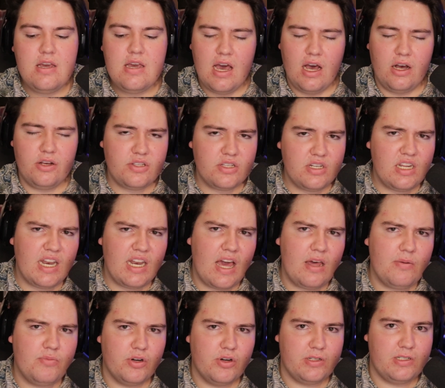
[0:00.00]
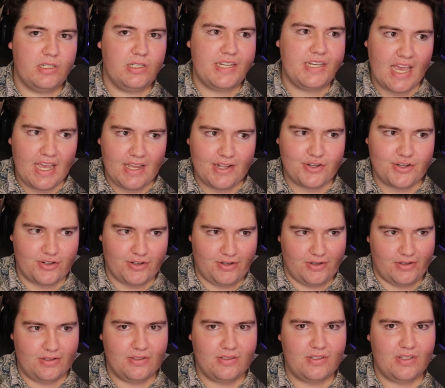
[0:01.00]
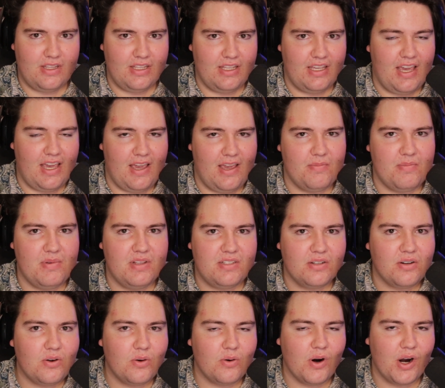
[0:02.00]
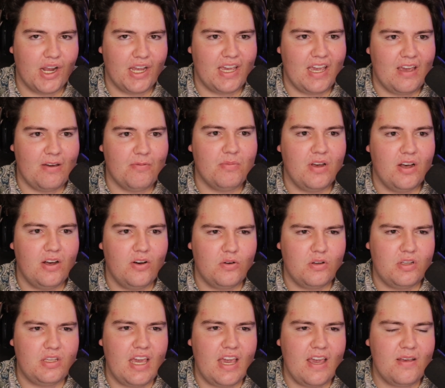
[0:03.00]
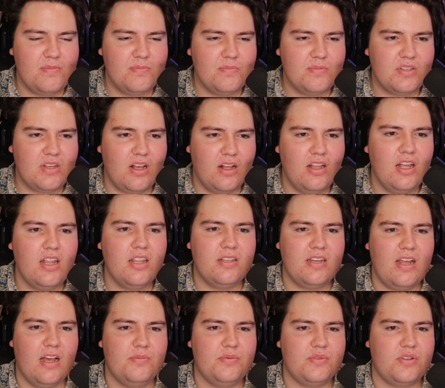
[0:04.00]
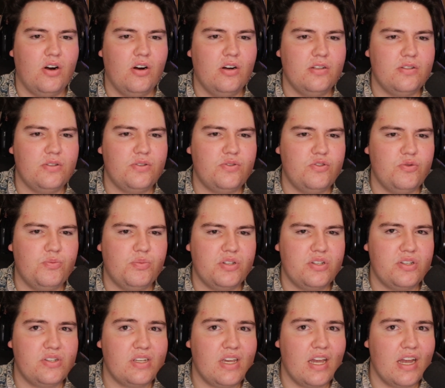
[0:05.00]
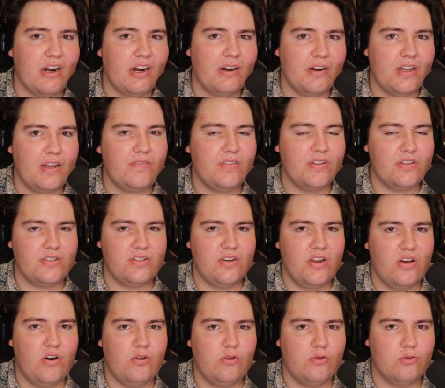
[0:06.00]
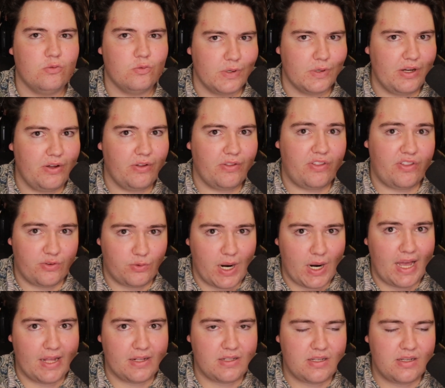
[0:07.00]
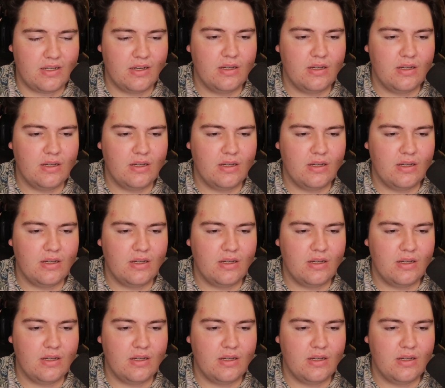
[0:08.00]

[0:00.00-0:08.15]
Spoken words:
I also need to add more danger to the game. It's a horror game. Games a lot of the times aren't super scary if there's no real threat.